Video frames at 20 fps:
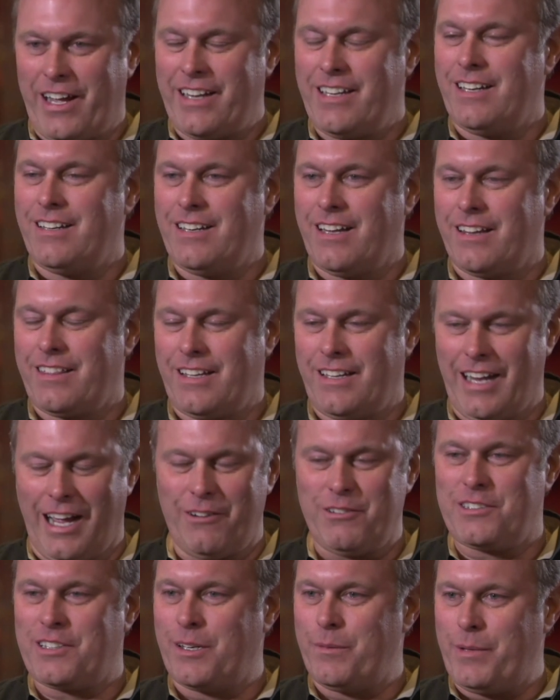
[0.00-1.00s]
If I did
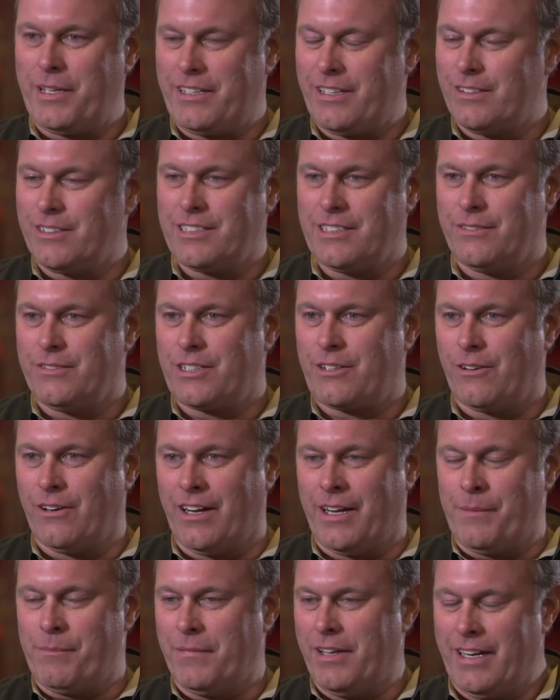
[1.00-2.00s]
nothing, I was going to be guilty of
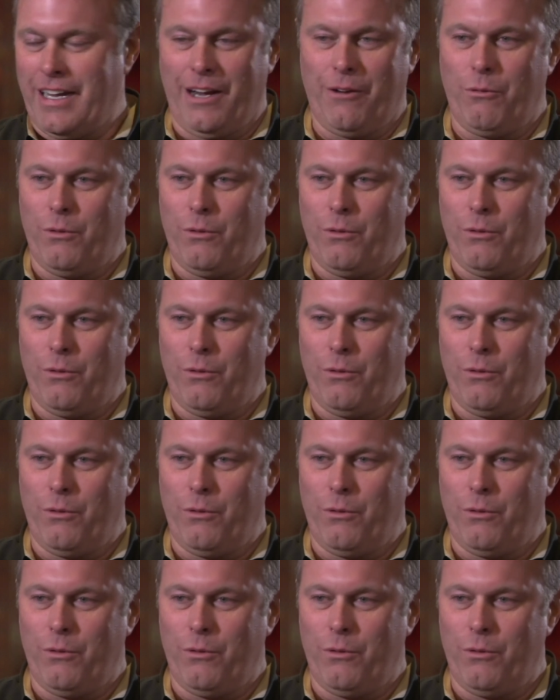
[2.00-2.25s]
a crime,